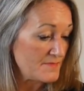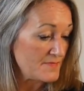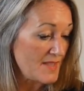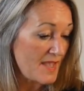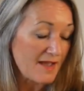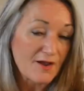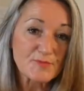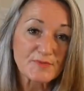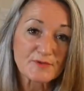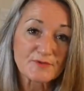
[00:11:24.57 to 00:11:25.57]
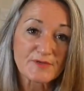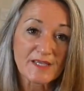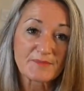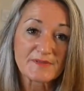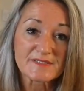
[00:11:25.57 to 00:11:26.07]
yeah, hope you're all
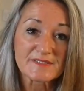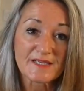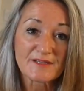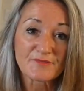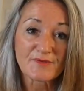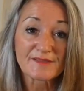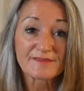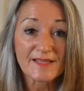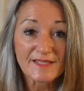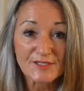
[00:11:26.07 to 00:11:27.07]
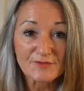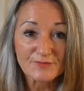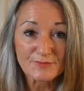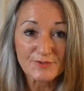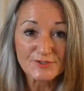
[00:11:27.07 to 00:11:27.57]
keeping safe. Thank you for
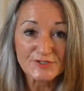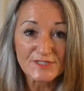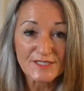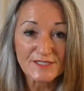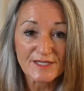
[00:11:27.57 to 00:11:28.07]
watching.